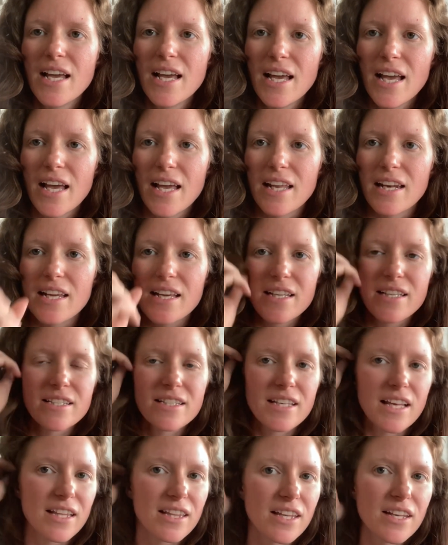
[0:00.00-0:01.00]
and he
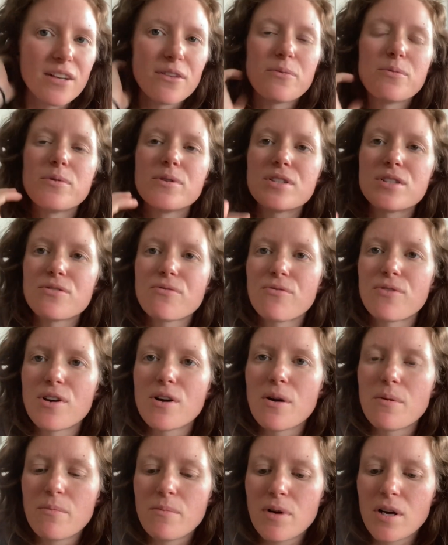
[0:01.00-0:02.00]
said that it was
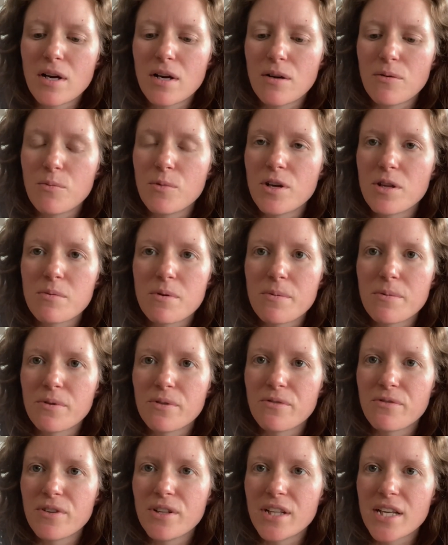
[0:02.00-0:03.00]
from one of the people
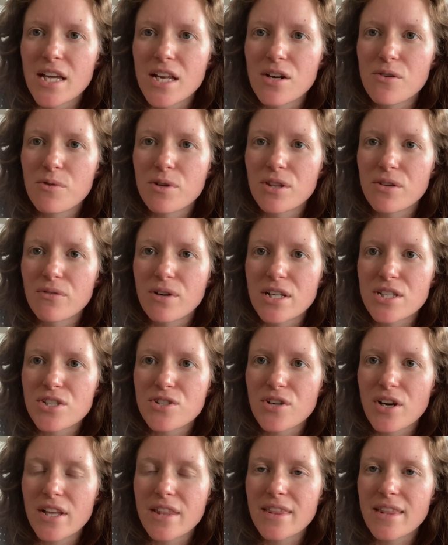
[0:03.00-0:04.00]
affiliated with the
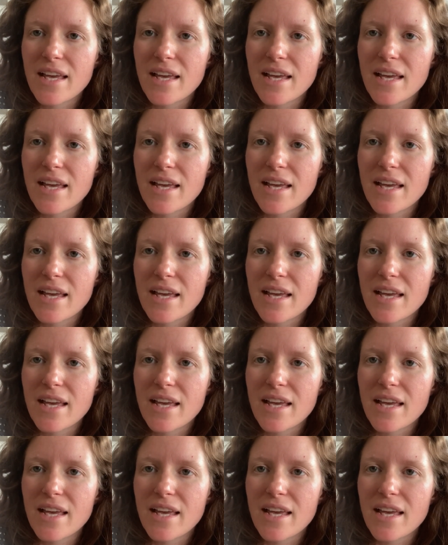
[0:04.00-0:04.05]
restaurant.